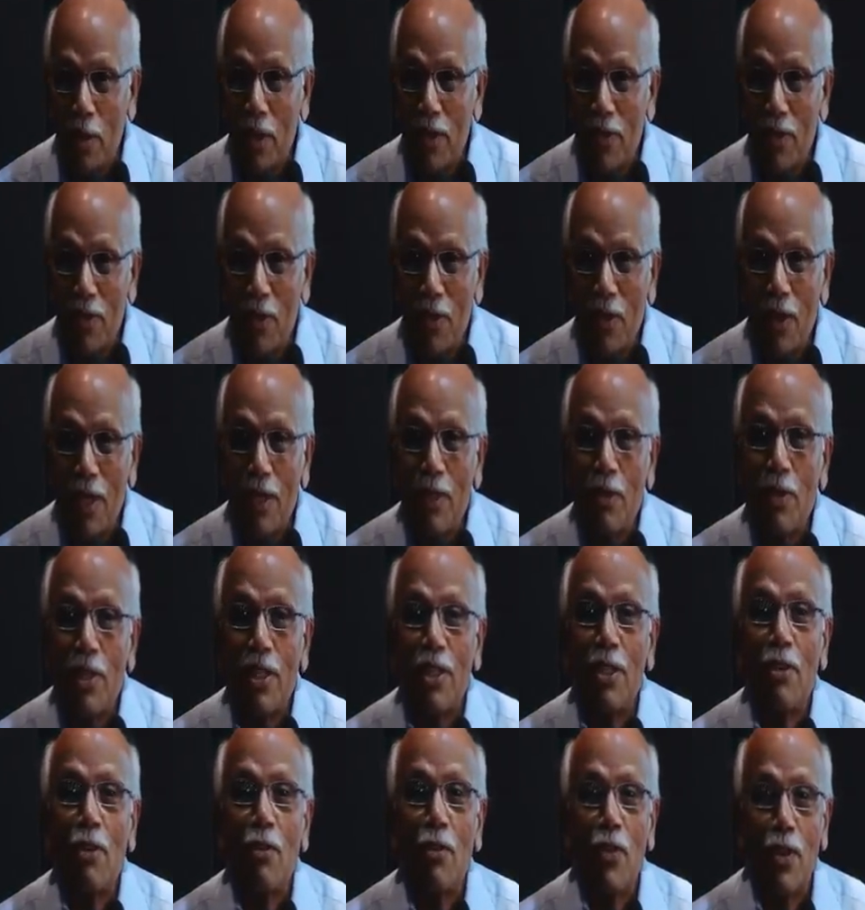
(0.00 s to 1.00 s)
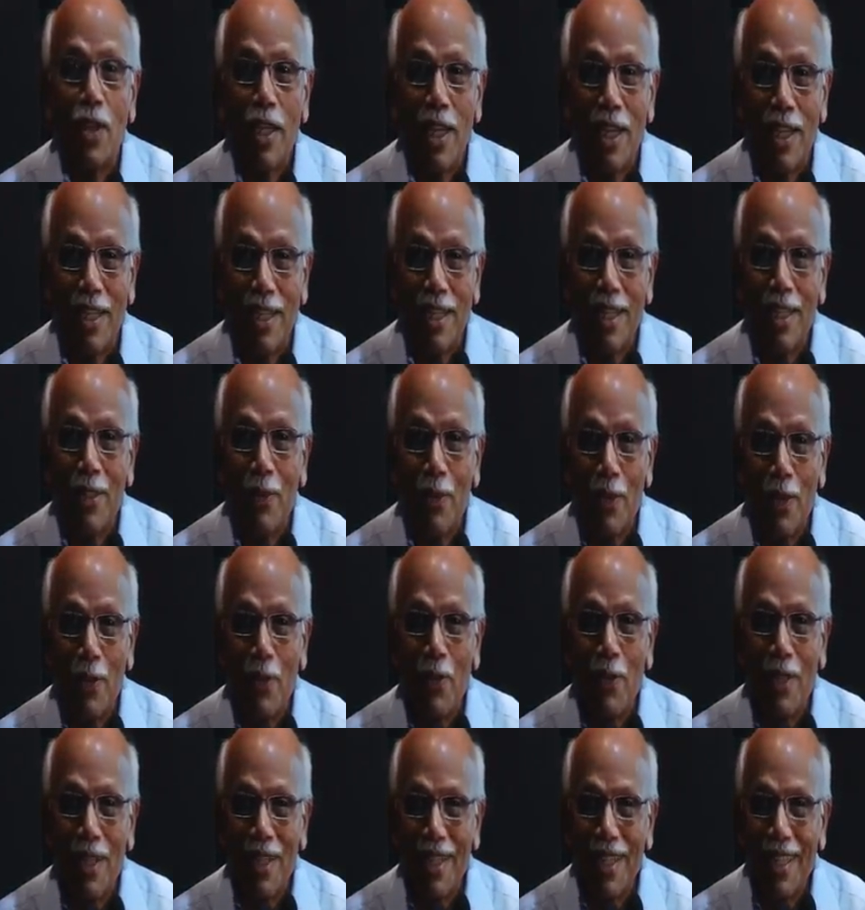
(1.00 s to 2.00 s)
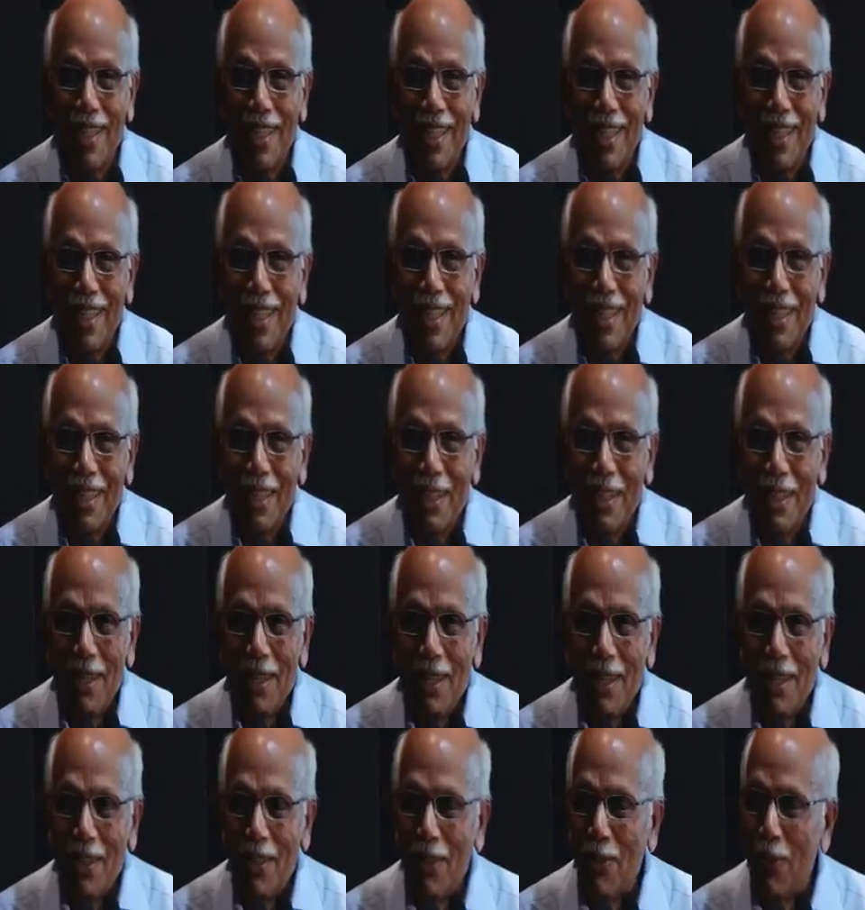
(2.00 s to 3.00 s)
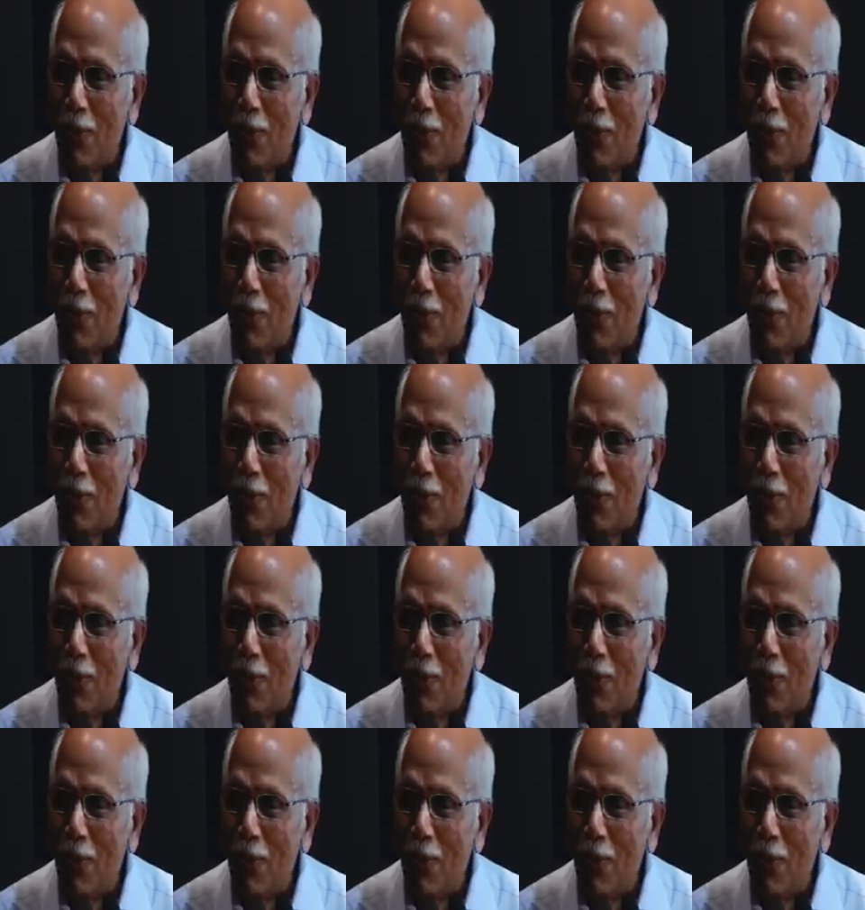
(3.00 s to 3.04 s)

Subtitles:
Because, otherwise she will forget that you love her.